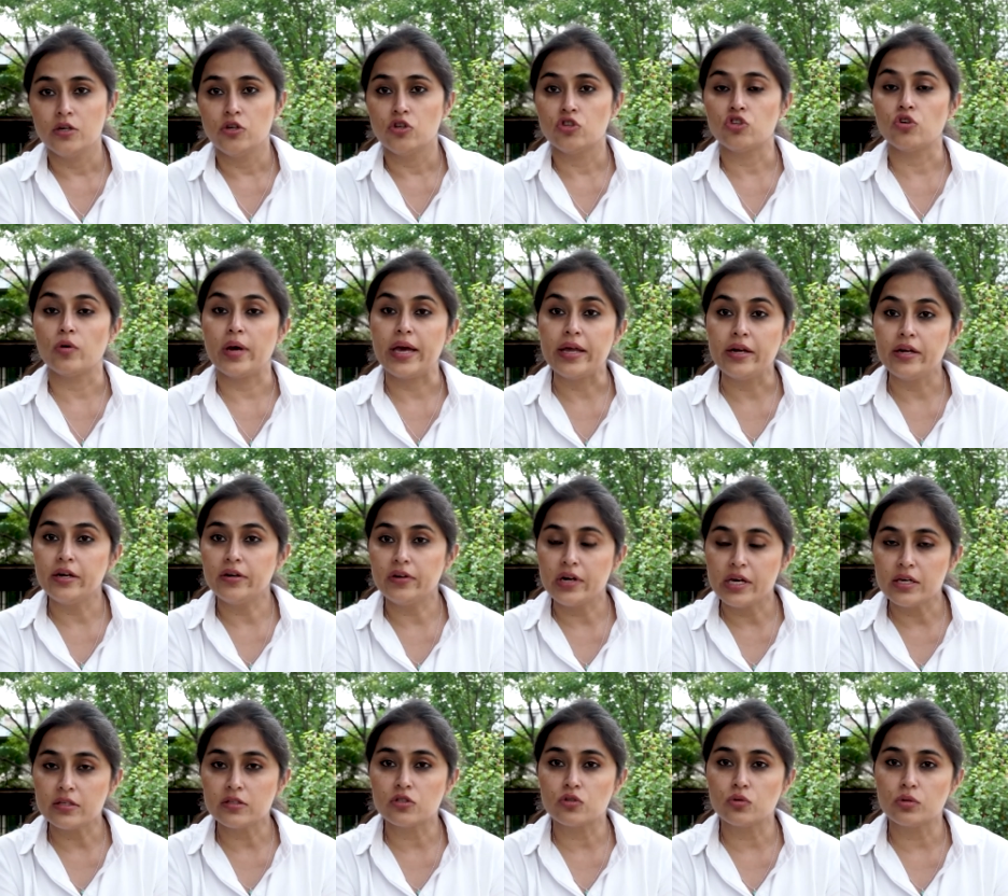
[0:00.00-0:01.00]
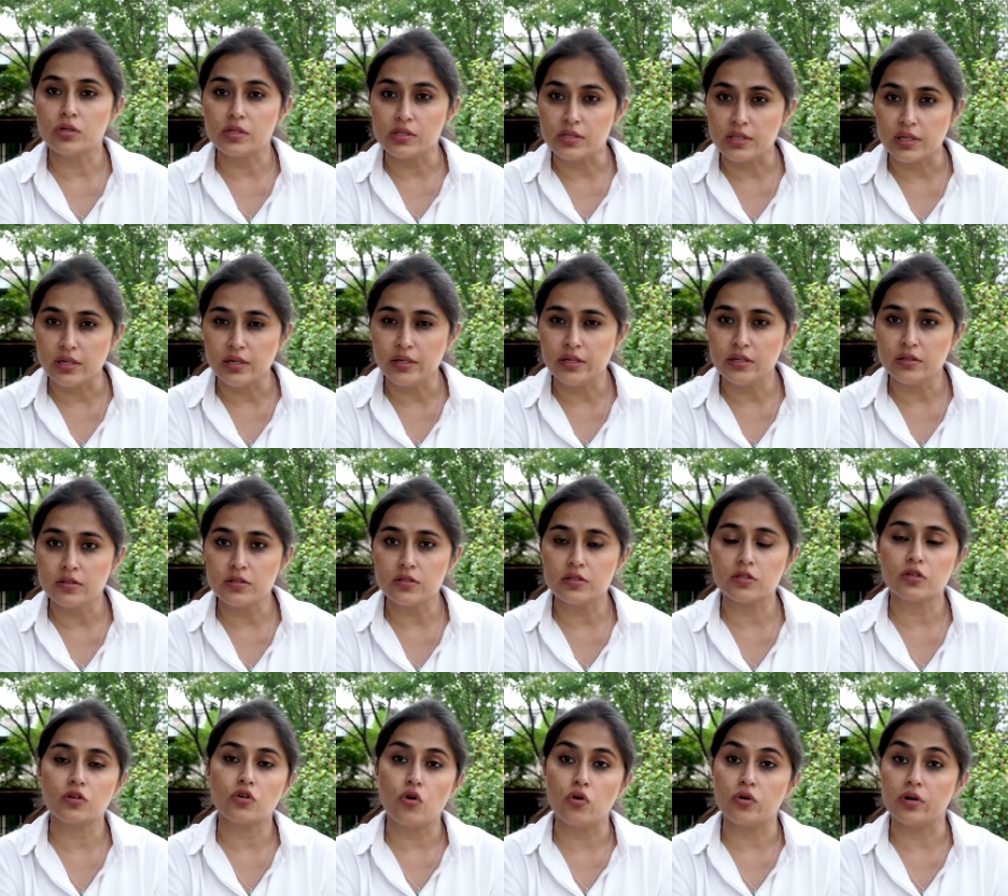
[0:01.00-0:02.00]
So any race to resilience
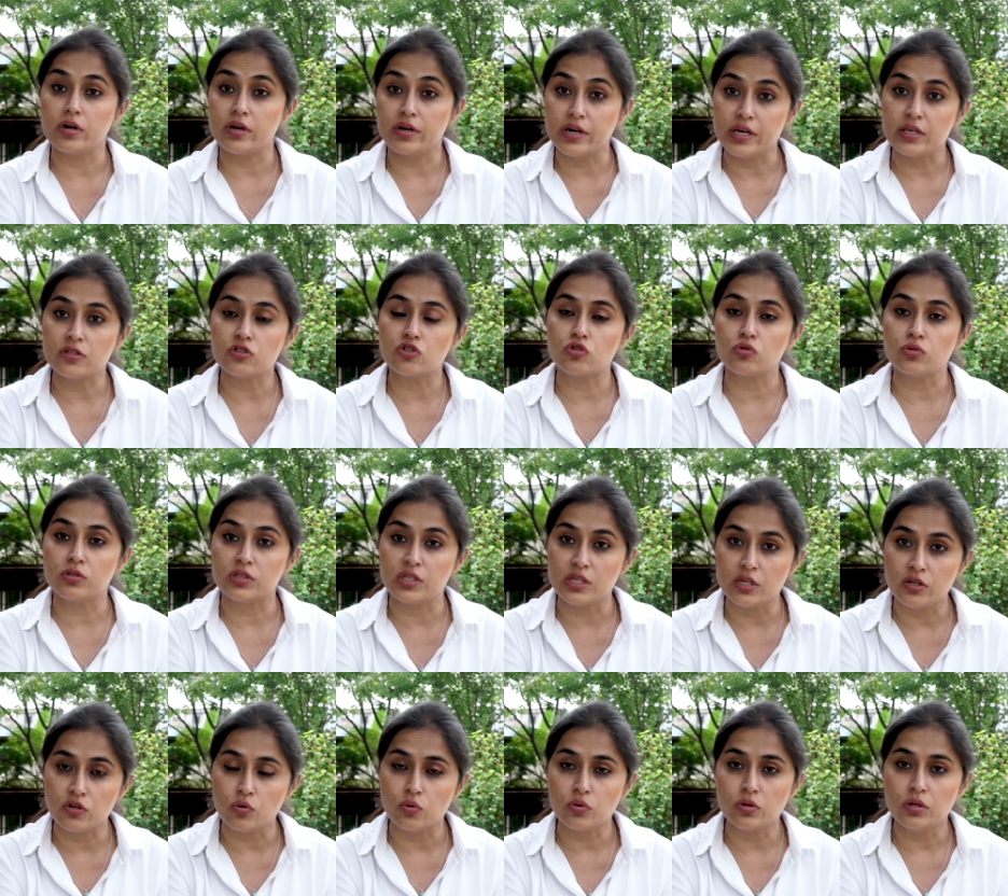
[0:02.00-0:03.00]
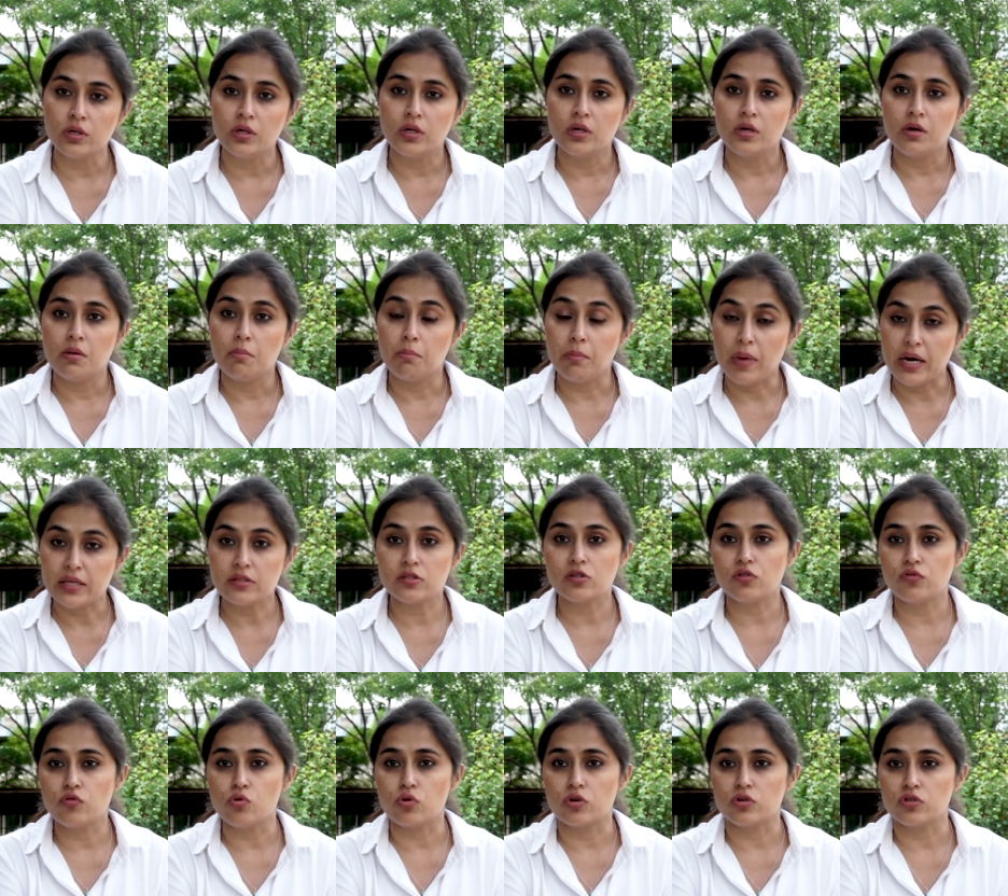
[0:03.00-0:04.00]
or a race to zero must
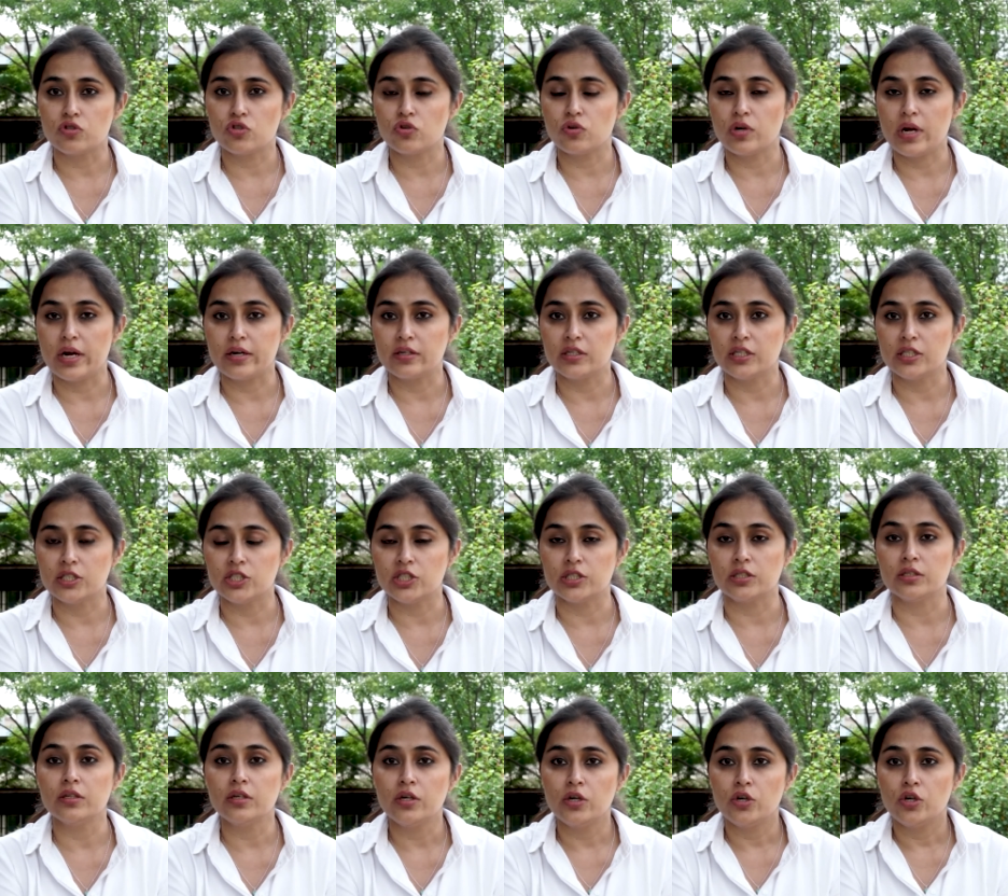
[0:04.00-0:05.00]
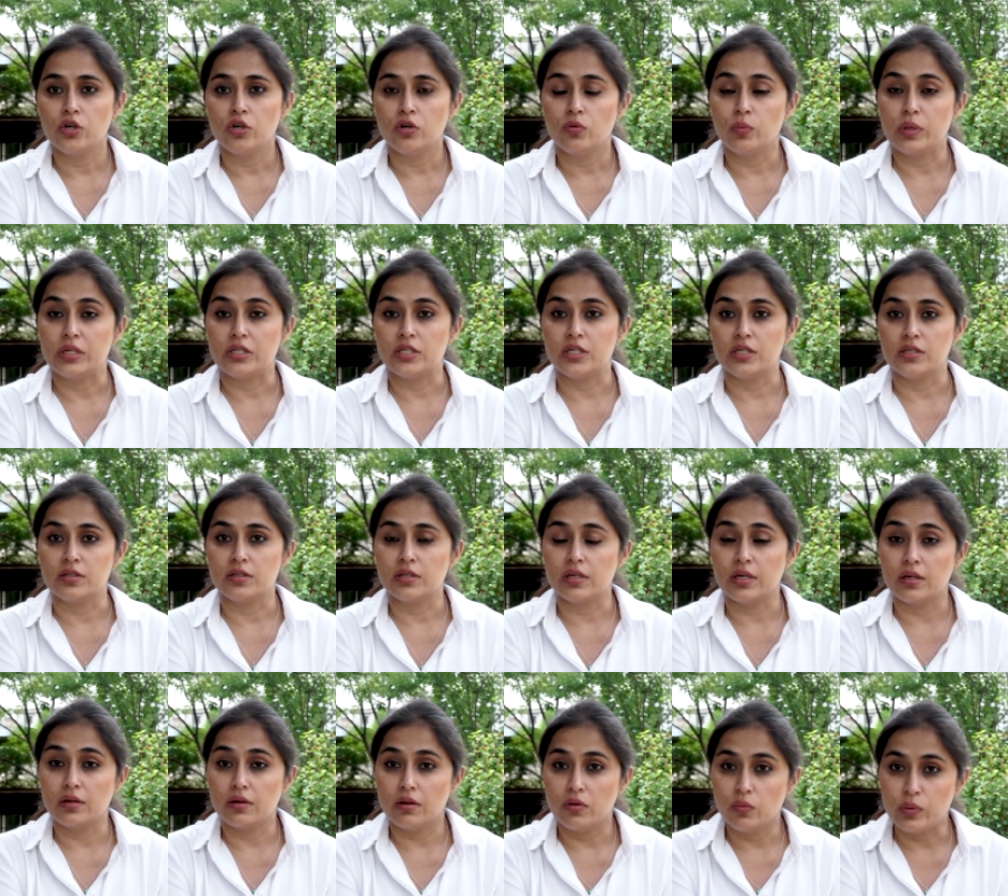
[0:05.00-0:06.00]
focus on our region, which is
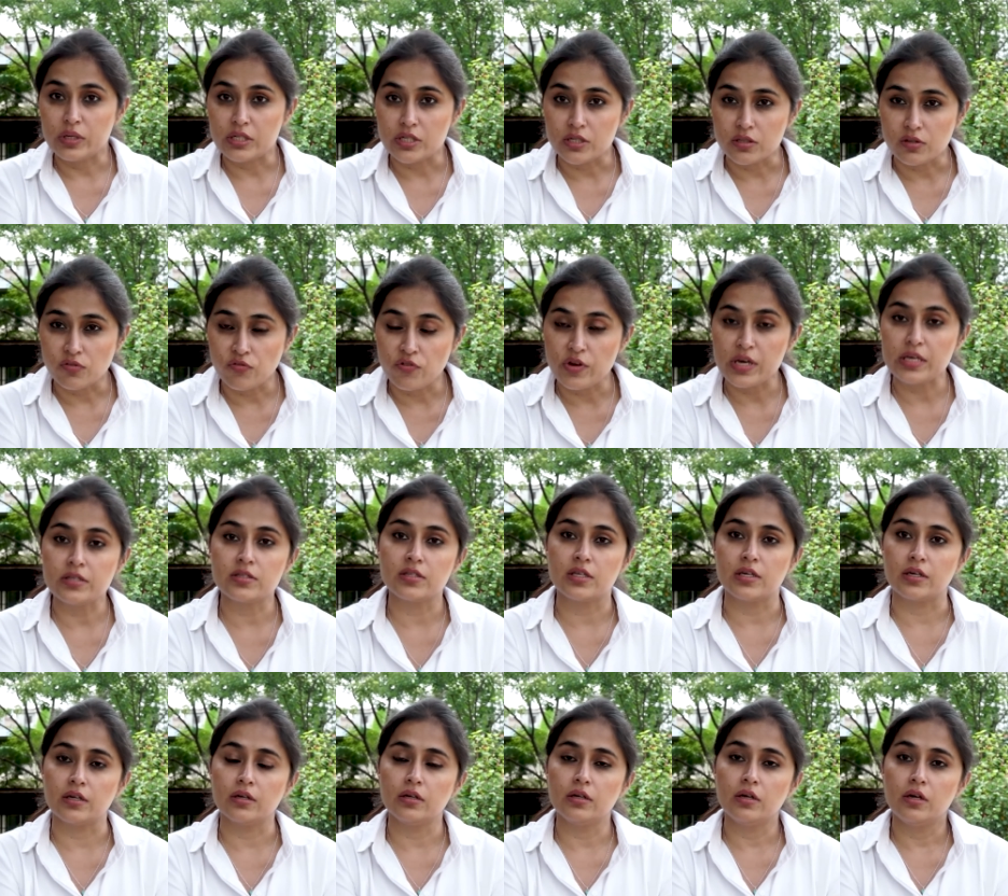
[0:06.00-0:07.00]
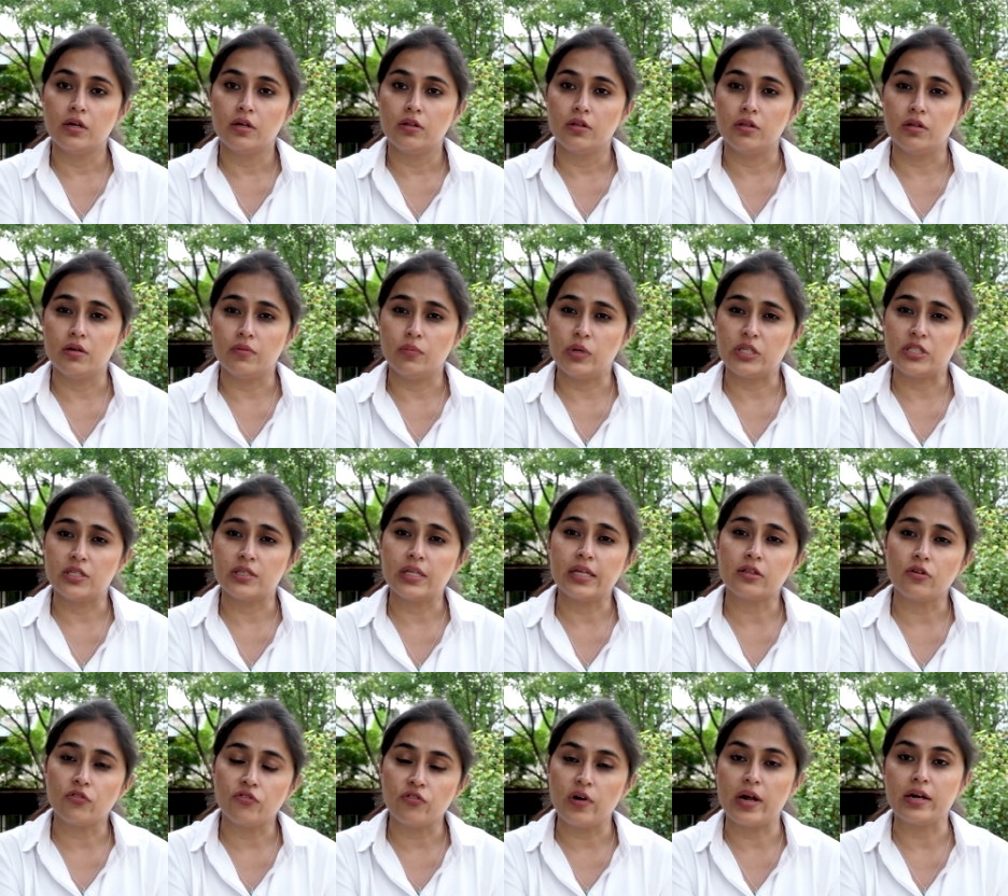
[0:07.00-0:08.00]
which is facing, which is at
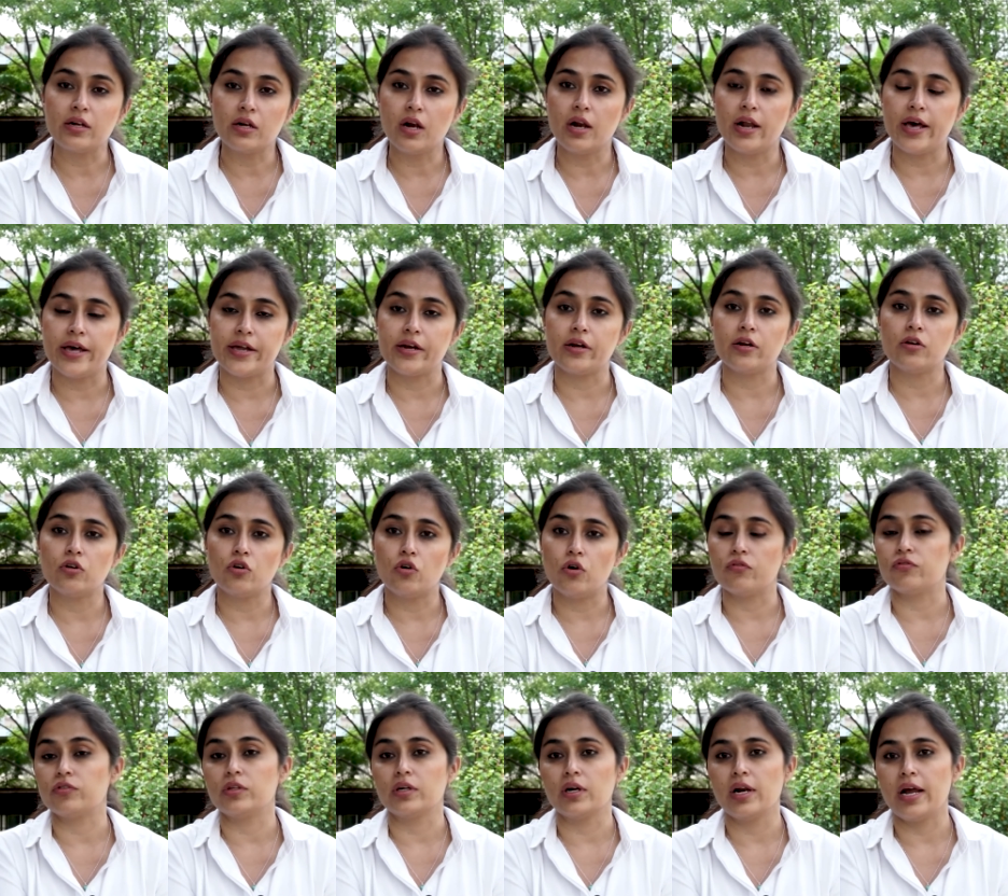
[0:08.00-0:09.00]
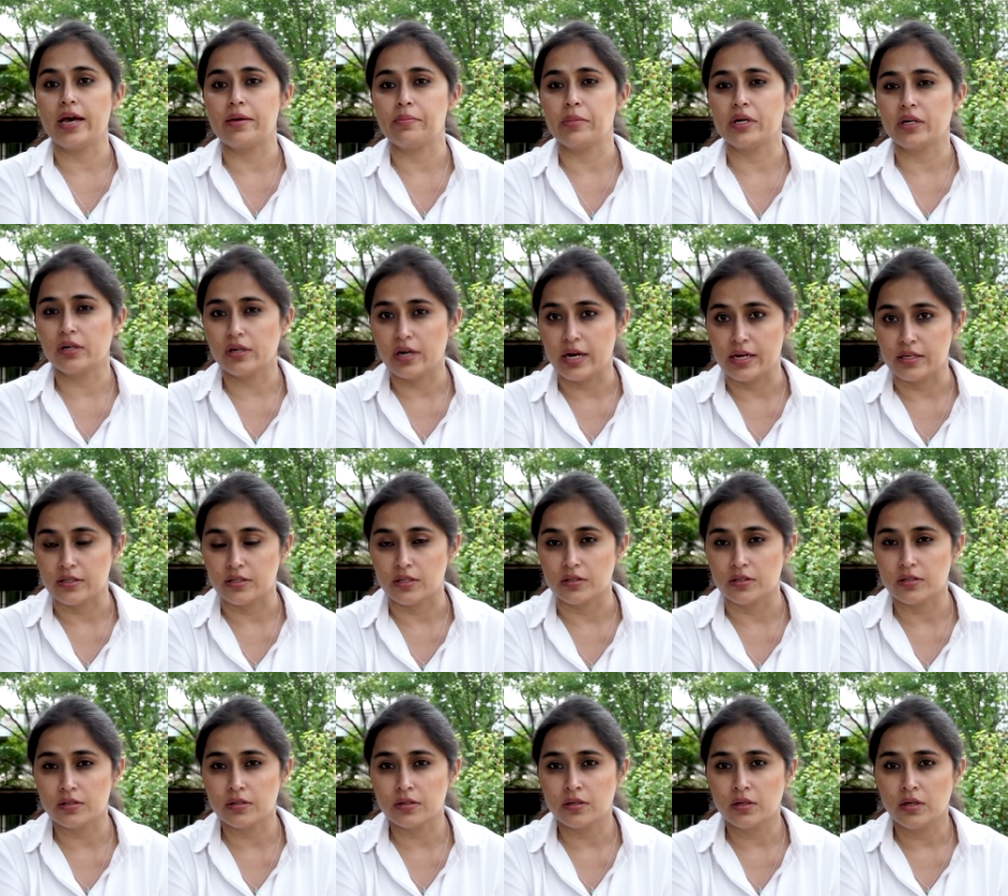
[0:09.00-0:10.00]
the front line of the climate
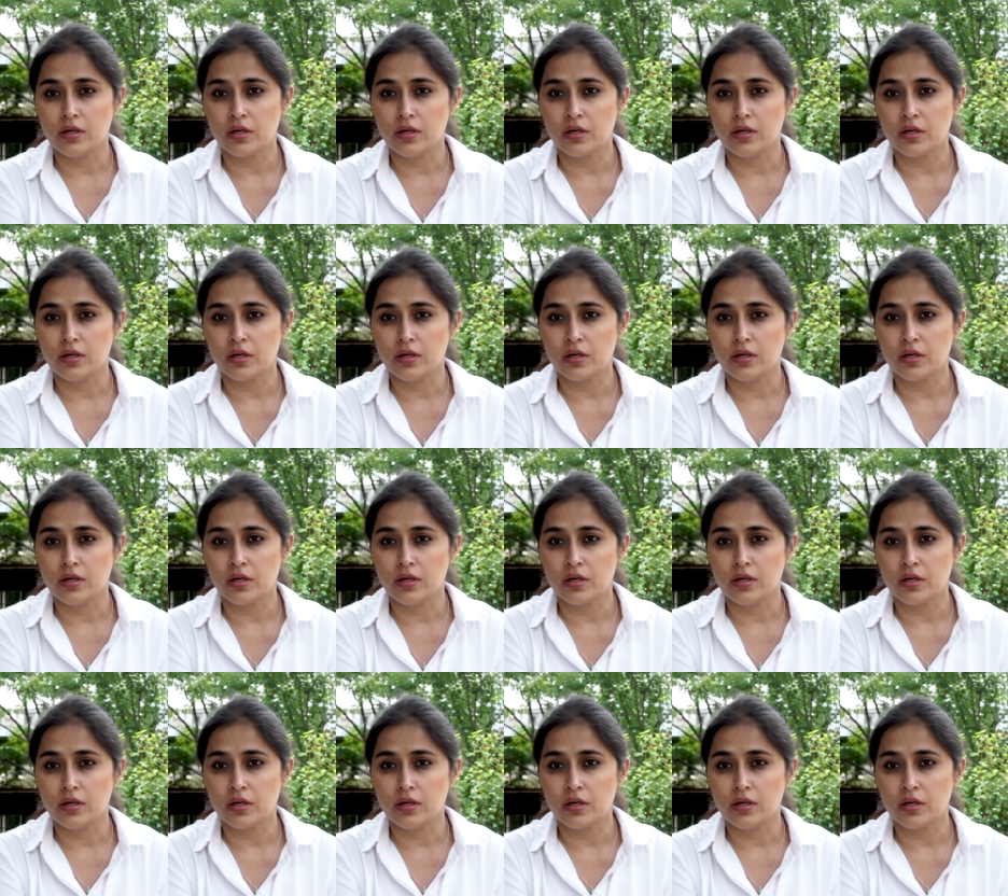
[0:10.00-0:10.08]
crisis.